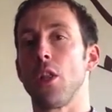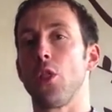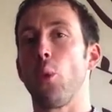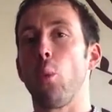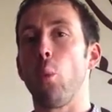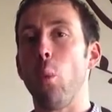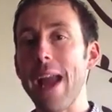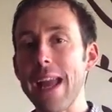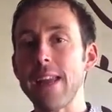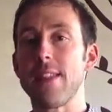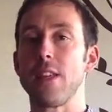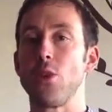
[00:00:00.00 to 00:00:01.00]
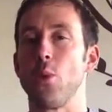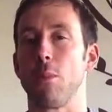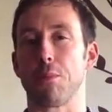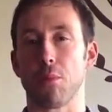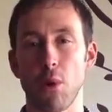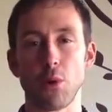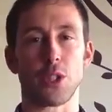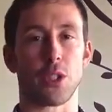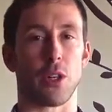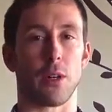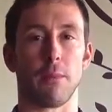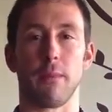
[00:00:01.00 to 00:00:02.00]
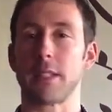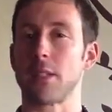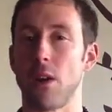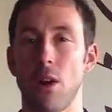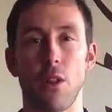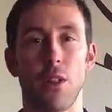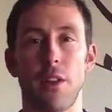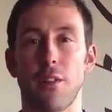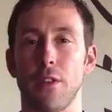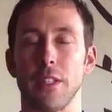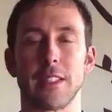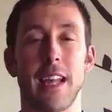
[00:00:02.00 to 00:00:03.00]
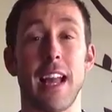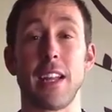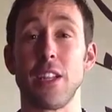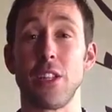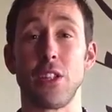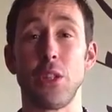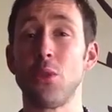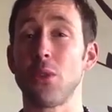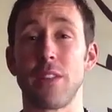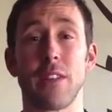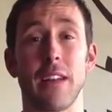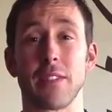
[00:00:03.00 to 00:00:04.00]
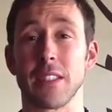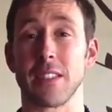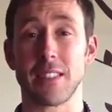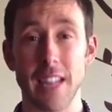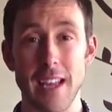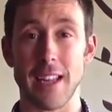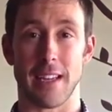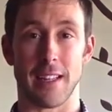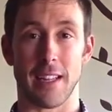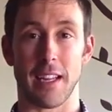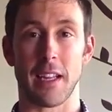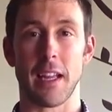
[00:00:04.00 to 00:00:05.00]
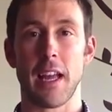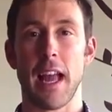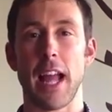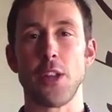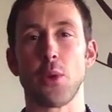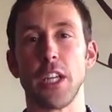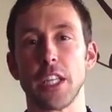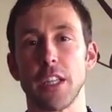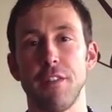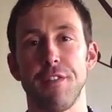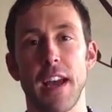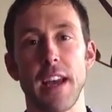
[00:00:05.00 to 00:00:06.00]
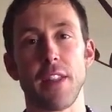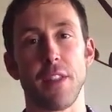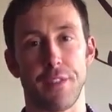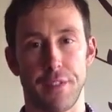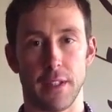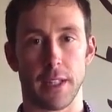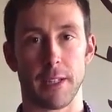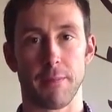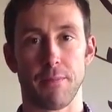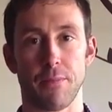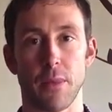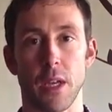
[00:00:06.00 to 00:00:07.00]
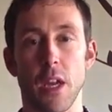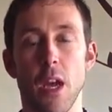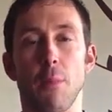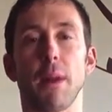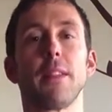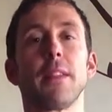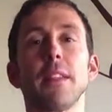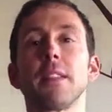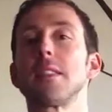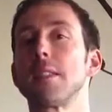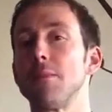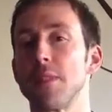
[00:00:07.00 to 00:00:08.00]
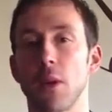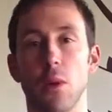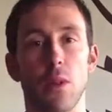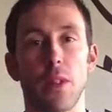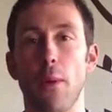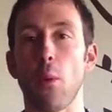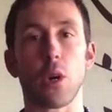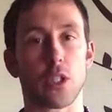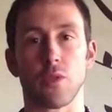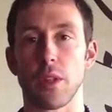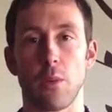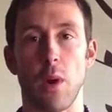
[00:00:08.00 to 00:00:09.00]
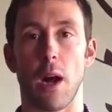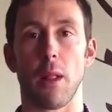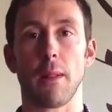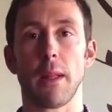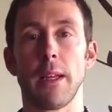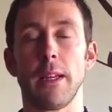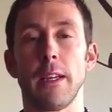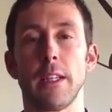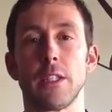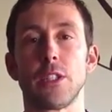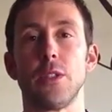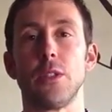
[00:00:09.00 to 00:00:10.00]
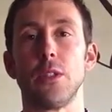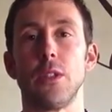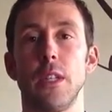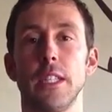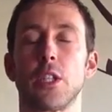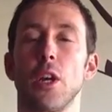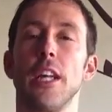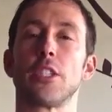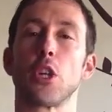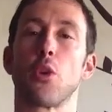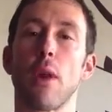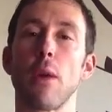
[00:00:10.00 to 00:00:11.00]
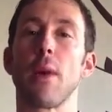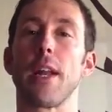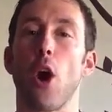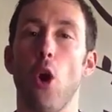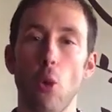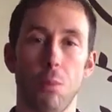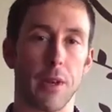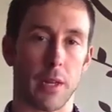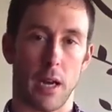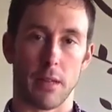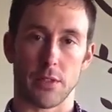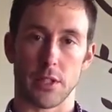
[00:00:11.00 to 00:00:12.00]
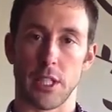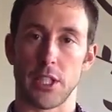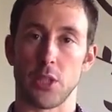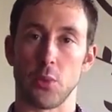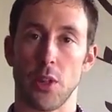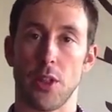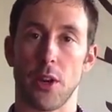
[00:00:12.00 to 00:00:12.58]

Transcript: the way that you approach her makes all the difference. And you don't even have to say anything, and you can convey the feeling. But this is something that works really well. It's a great way to open a conversation with